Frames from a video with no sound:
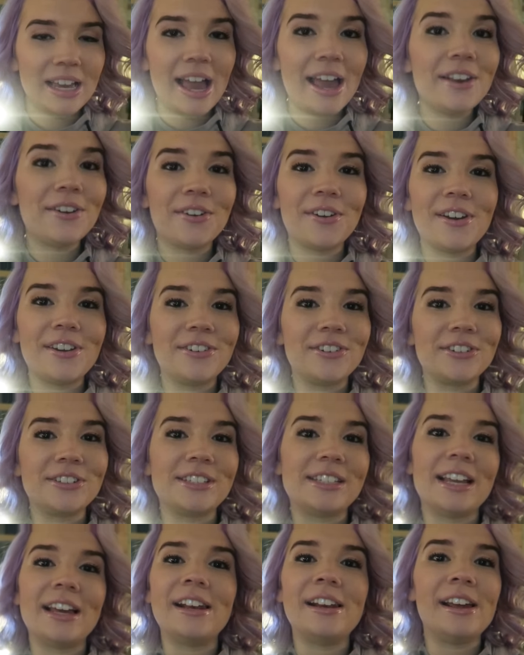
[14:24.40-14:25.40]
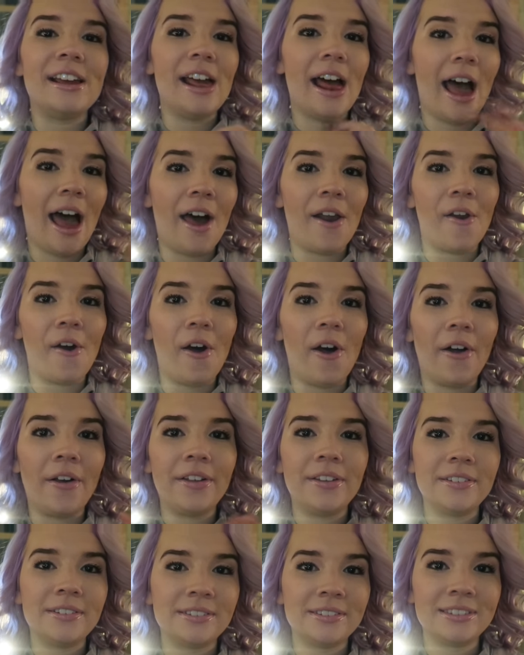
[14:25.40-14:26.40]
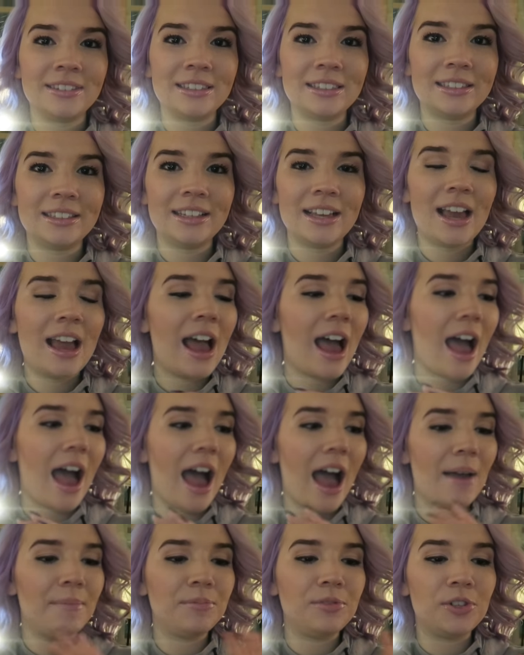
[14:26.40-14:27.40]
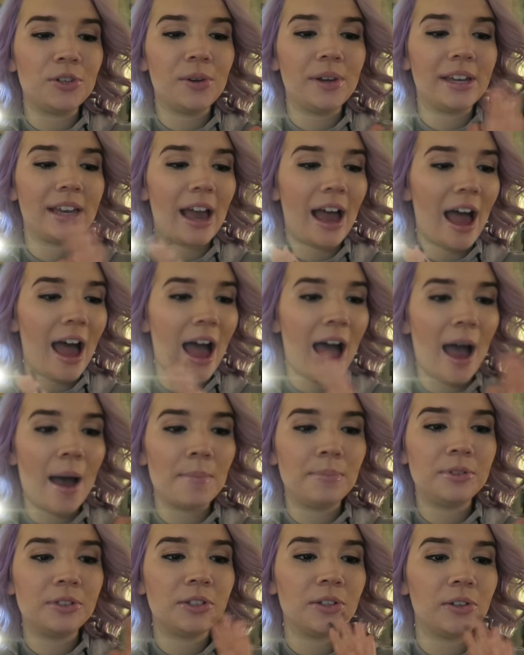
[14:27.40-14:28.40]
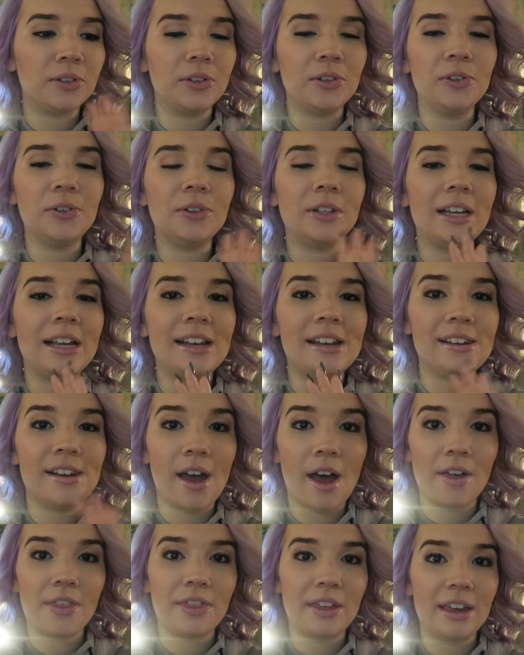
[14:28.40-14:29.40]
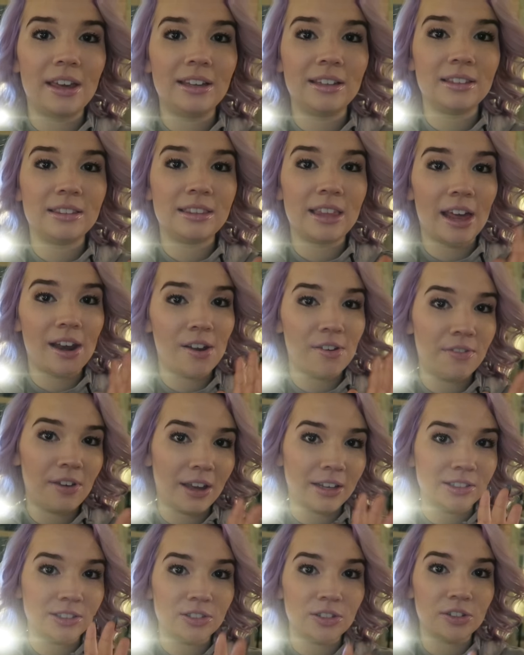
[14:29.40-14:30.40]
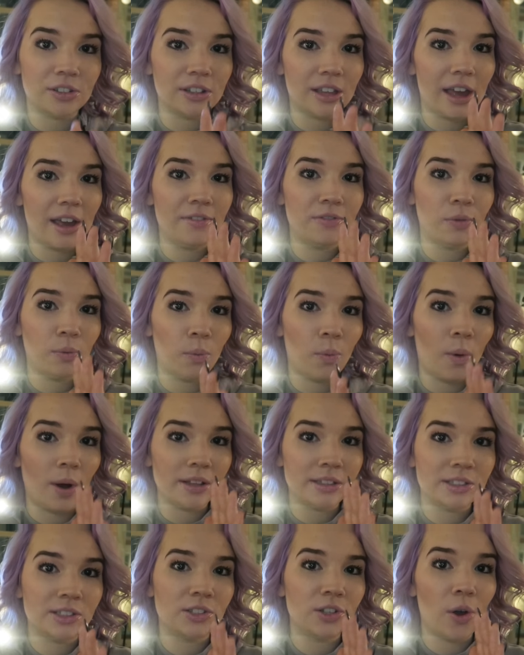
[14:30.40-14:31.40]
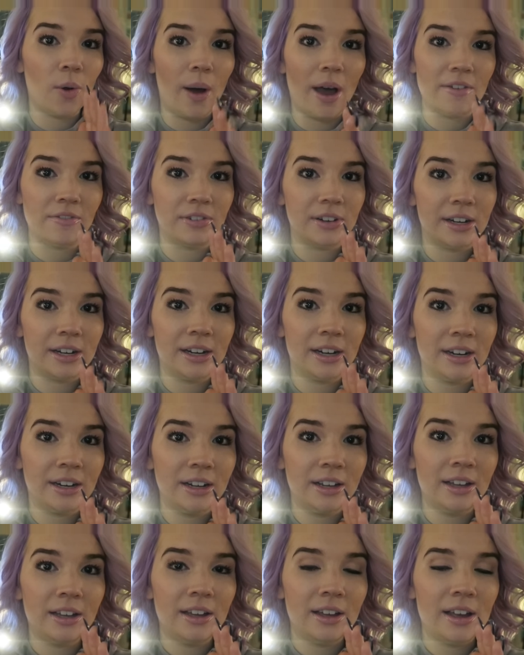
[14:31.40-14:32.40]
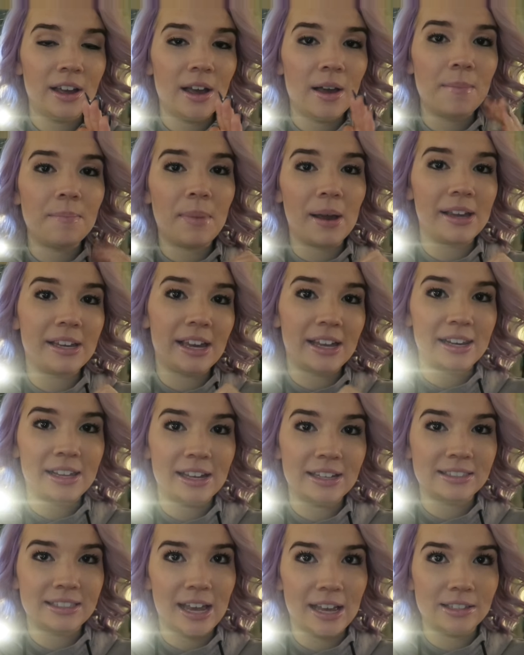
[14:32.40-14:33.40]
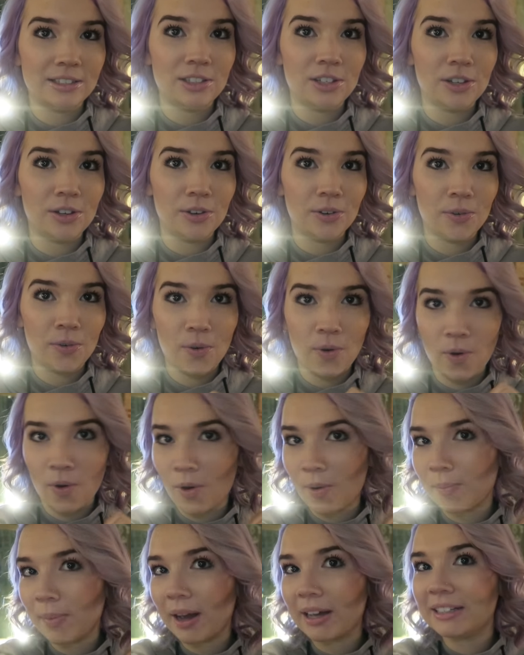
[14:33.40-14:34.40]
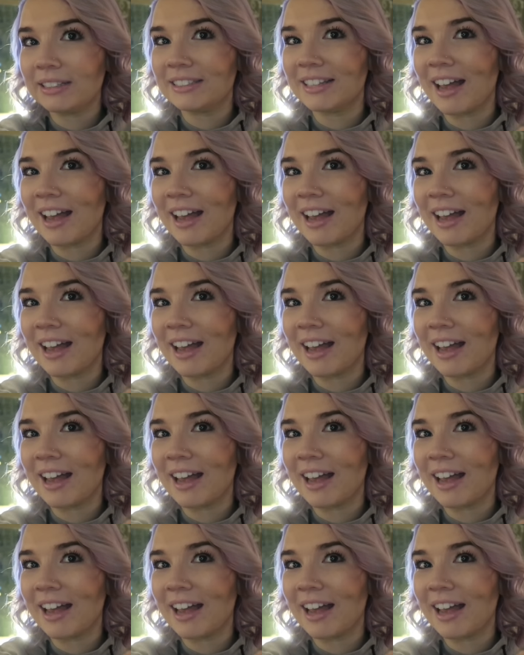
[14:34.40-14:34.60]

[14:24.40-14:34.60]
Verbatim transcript: I don't understand it at all. I'm doing absolutely nothing that affects your life whatsoever by getting a tattoo or by